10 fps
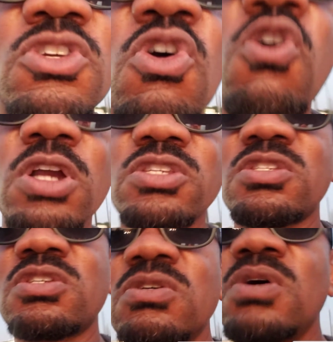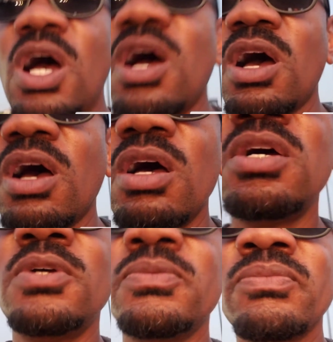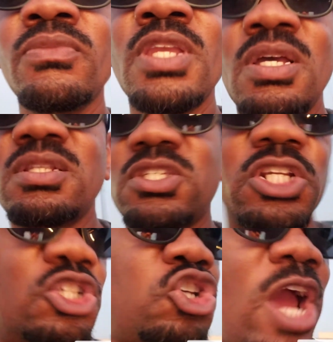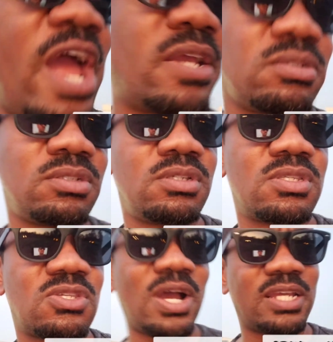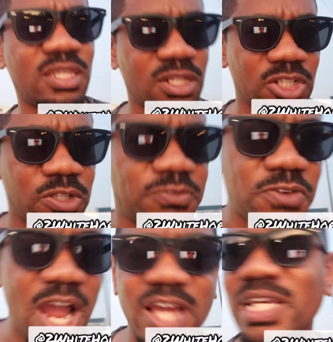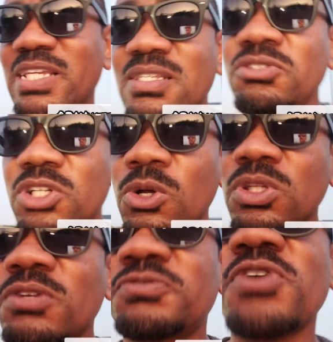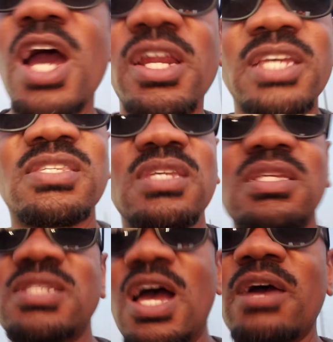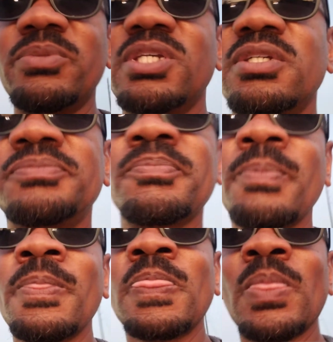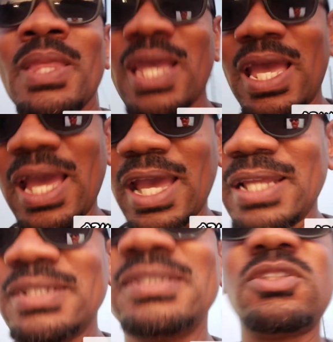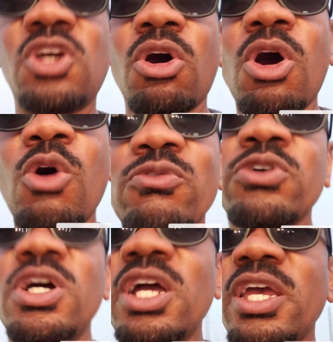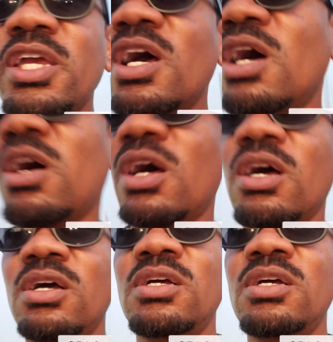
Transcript: the horse to the track so I can get a little Friday, little Friday seat time in and go over a